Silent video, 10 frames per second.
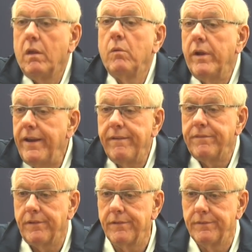
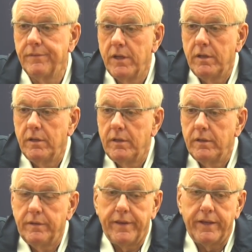whatever,
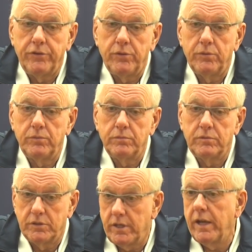then you
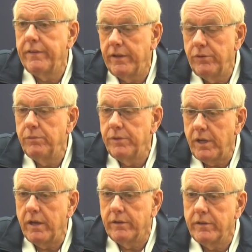
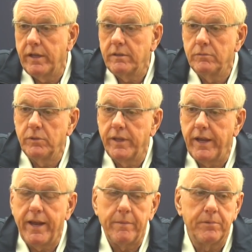retire when
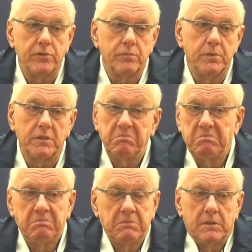that happens. But
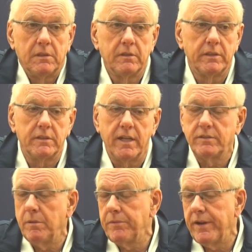it's not
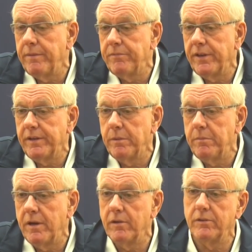something I'm thinking
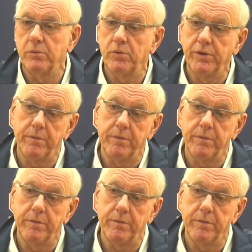about or worrying